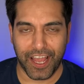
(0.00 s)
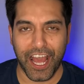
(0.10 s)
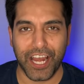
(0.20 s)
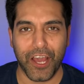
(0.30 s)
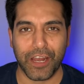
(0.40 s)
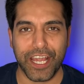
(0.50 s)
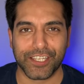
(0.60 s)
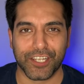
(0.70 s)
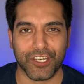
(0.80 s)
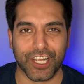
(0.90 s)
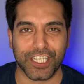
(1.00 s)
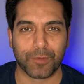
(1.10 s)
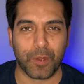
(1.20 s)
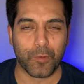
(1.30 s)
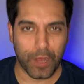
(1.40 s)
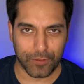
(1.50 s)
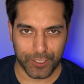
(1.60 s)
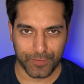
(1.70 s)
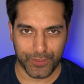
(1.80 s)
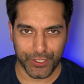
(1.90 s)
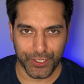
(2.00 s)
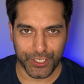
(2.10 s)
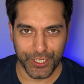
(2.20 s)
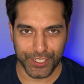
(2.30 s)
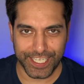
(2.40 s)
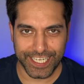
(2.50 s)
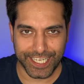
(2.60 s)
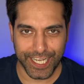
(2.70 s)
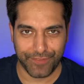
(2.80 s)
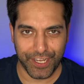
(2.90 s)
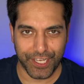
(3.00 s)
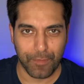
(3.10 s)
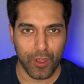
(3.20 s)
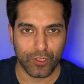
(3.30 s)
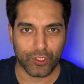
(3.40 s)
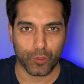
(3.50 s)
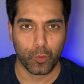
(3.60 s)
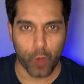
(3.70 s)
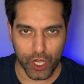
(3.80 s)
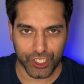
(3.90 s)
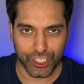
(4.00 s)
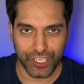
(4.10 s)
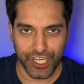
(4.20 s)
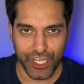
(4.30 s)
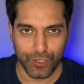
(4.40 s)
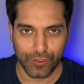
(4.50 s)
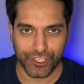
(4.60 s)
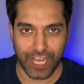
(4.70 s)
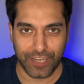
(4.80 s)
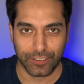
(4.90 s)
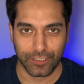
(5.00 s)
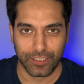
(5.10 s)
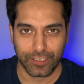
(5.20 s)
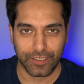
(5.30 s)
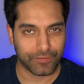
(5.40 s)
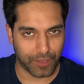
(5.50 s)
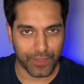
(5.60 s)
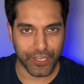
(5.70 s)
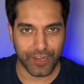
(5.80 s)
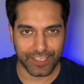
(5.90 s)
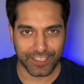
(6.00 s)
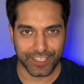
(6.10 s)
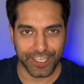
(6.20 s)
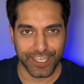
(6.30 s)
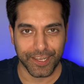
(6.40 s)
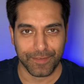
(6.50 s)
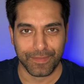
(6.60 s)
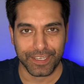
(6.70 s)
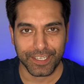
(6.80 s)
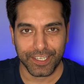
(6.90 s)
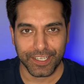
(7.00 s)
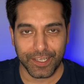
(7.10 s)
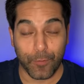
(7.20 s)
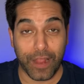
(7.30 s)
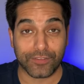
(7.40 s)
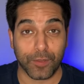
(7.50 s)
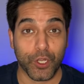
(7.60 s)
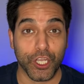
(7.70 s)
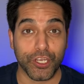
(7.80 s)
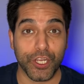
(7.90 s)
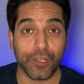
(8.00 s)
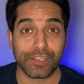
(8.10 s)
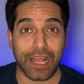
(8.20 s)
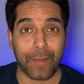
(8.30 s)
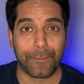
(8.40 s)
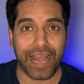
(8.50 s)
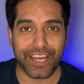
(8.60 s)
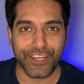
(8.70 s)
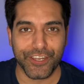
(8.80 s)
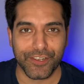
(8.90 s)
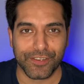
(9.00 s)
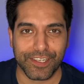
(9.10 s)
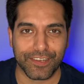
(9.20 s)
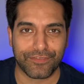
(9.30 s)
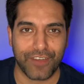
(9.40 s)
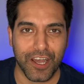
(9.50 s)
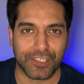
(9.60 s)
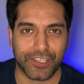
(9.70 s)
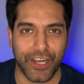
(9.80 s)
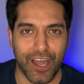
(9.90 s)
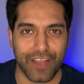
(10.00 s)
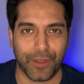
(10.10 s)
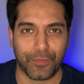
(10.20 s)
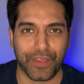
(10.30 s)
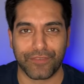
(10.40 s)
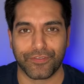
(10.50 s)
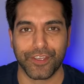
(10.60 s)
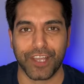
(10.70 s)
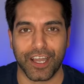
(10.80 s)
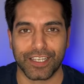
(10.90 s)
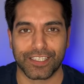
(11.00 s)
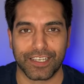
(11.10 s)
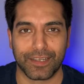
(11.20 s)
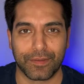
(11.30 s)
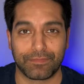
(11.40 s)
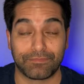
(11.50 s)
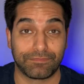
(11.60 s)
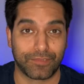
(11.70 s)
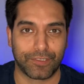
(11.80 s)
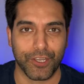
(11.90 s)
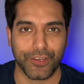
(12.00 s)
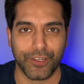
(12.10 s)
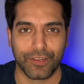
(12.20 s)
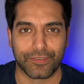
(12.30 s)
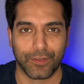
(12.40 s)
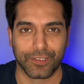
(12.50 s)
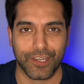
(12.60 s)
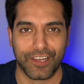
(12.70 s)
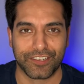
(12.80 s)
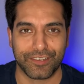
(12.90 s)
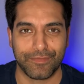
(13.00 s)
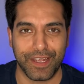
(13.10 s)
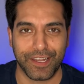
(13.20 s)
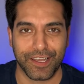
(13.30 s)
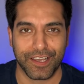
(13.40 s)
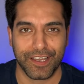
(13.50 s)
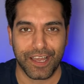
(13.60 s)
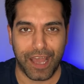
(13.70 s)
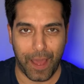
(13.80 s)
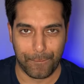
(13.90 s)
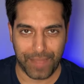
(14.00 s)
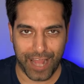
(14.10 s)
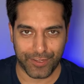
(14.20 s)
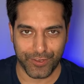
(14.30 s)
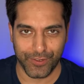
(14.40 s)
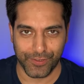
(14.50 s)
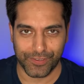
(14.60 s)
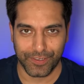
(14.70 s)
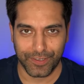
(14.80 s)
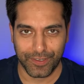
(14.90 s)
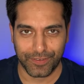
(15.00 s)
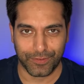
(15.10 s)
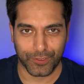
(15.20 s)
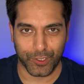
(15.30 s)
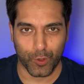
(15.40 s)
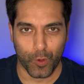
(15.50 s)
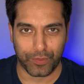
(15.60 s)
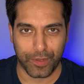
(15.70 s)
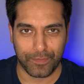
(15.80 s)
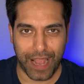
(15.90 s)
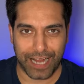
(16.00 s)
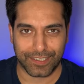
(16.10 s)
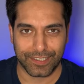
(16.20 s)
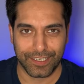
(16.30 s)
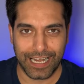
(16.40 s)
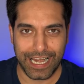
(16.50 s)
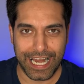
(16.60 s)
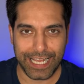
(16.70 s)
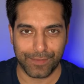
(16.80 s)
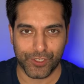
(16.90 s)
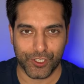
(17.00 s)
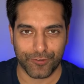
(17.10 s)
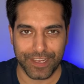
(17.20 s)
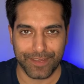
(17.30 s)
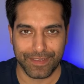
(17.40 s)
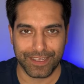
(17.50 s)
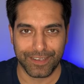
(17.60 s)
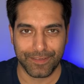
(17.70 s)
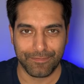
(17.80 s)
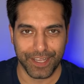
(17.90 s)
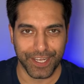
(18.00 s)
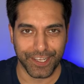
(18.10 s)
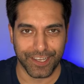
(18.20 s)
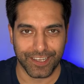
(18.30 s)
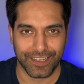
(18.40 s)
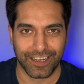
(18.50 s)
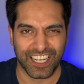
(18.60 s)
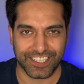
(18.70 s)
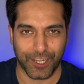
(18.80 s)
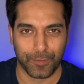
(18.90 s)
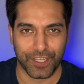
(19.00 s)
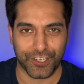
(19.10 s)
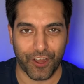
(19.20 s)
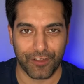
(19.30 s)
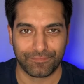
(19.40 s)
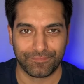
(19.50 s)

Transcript: Hello, ladies and gentlemen, welcome to 2CTV, the most watched news channel from the United Kingdom. We have some good news and bad news in the first live update for you guys. Good news for alternative media and bad news for the corporate-backed lamestream media. Let's get on with the show.